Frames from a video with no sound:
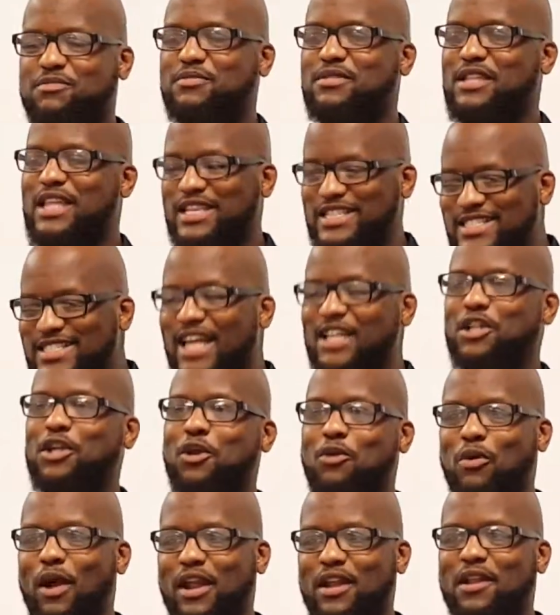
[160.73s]
There's nothing
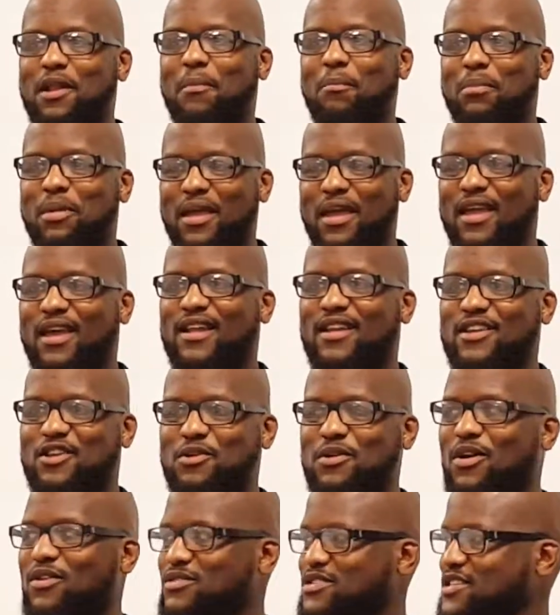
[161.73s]
greater than being, you
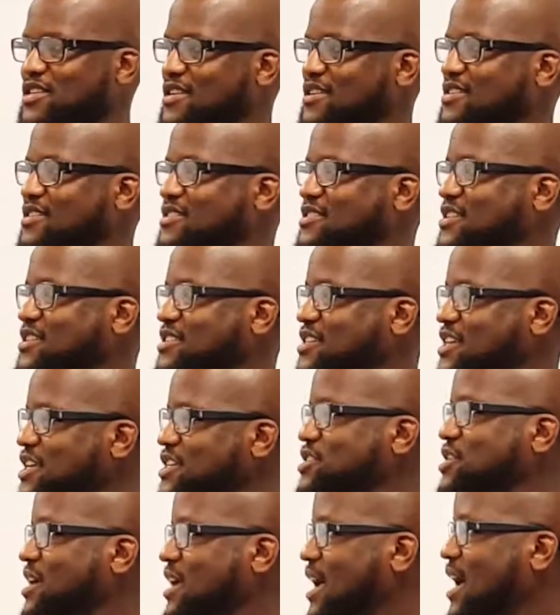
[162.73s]
know, to
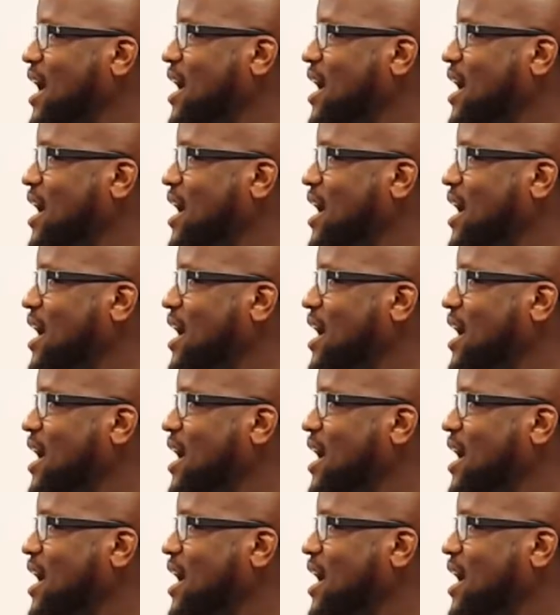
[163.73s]
teaching